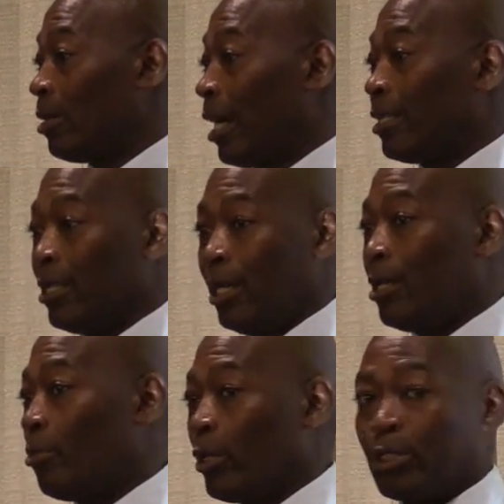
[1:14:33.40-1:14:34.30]
at the
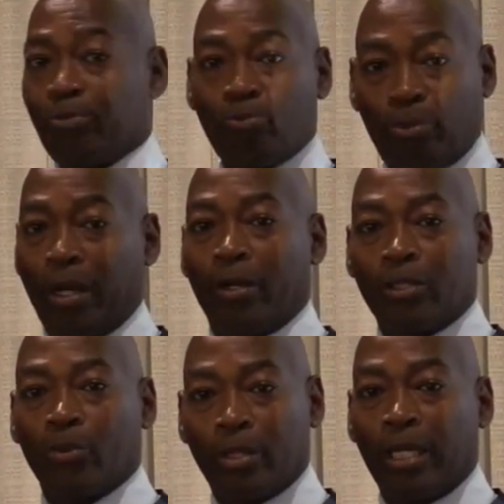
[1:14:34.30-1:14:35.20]
end, most
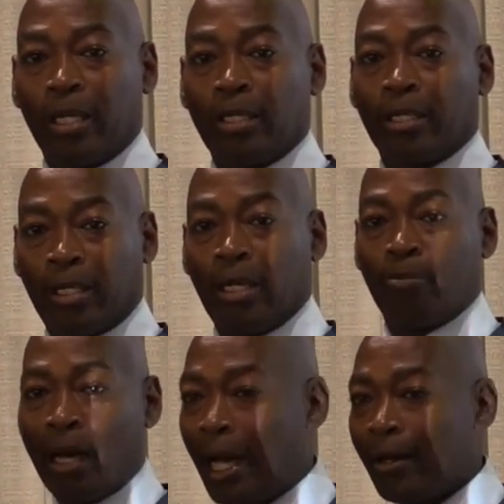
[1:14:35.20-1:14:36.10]
parents, when they get their kid
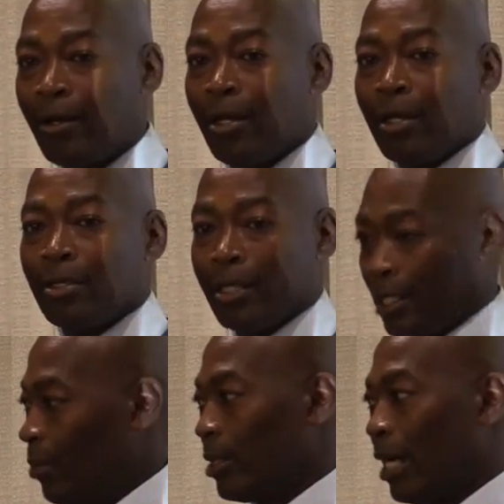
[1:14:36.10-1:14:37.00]
back, they
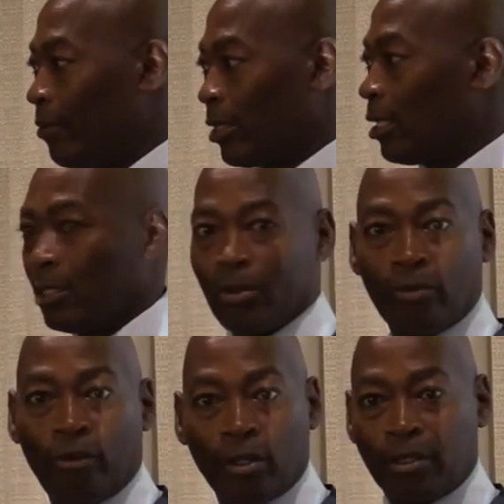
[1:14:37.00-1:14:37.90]
don't have anything to do with
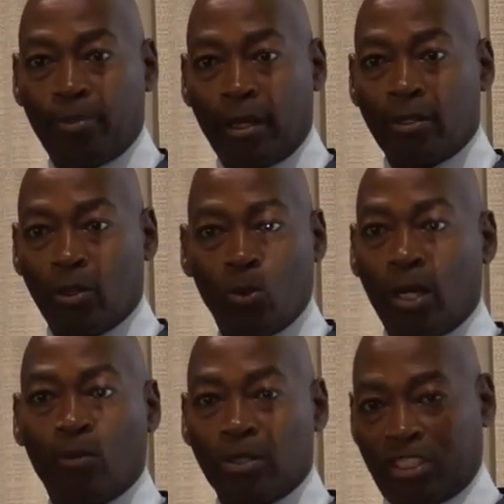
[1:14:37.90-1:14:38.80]
the foster parent or
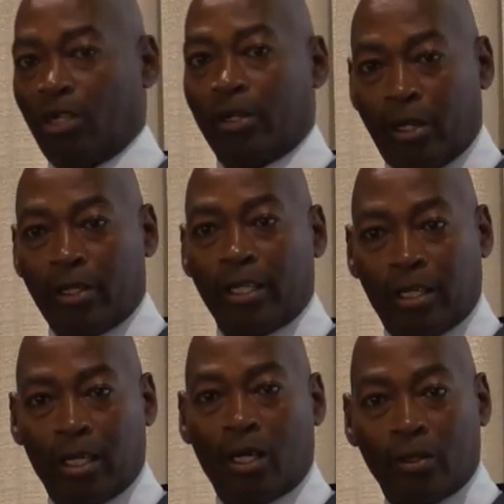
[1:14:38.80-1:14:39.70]
whoever took care of their
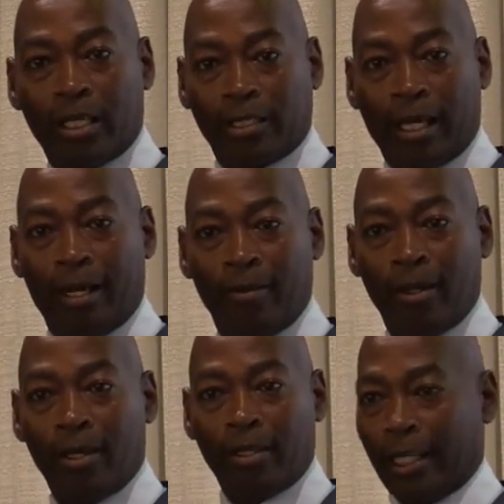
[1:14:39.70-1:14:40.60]
kid all that time.
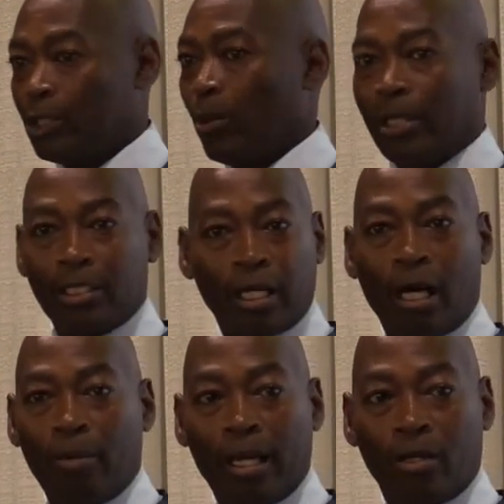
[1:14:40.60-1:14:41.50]
They just want their
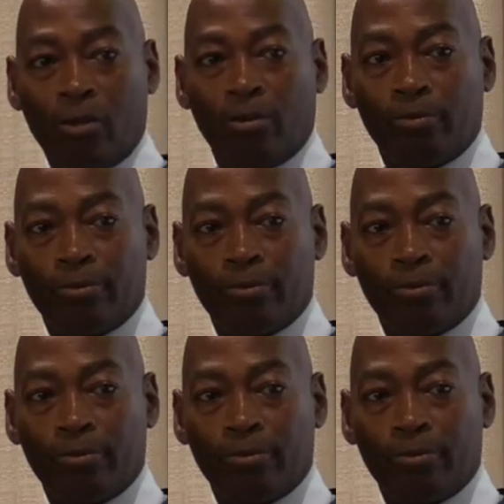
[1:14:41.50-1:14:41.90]
child back home.